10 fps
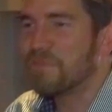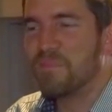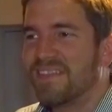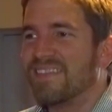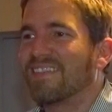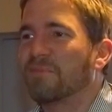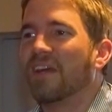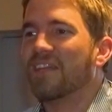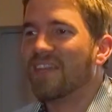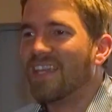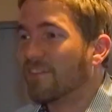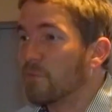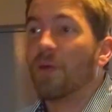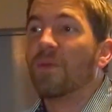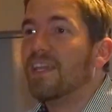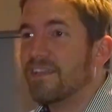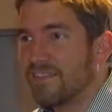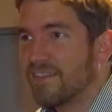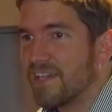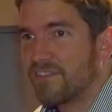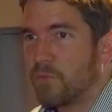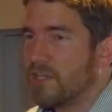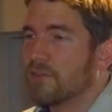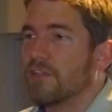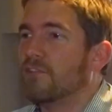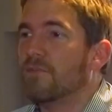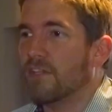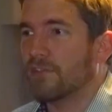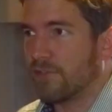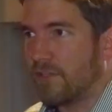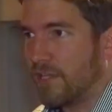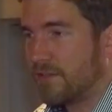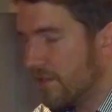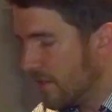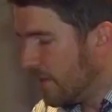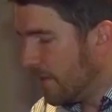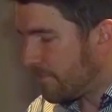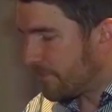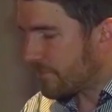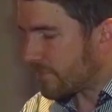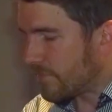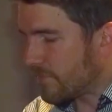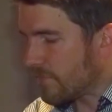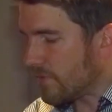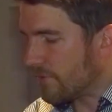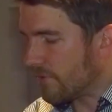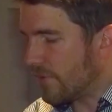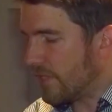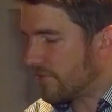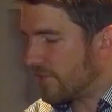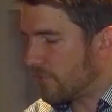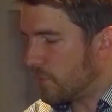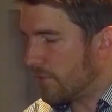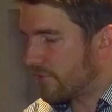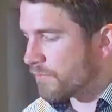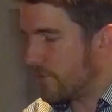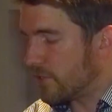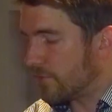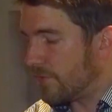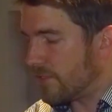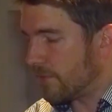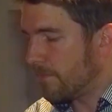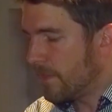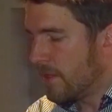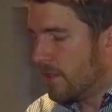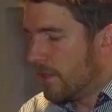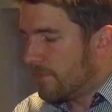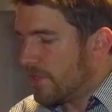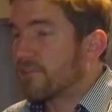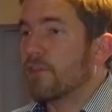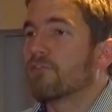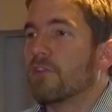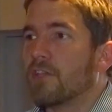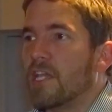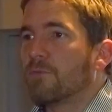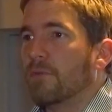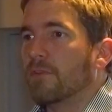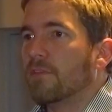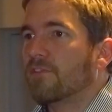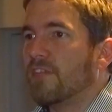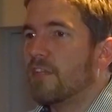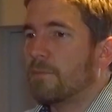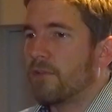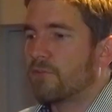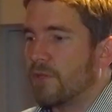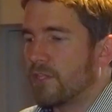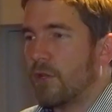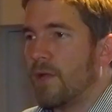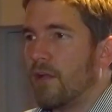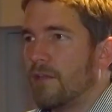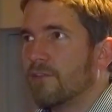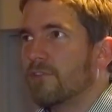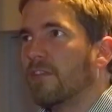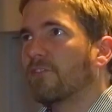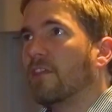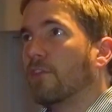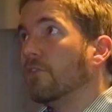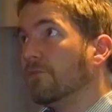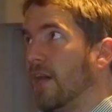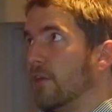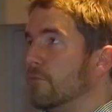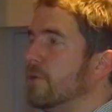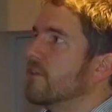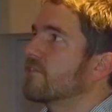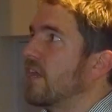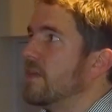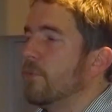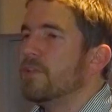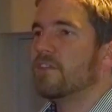your business, it's why you're here. It's why we're here today. It's why you're going to do videos online. So the next thing as well, which is really good for video, is social engagement. You've seen these posts where they go out and not necessarily going viral per se, but when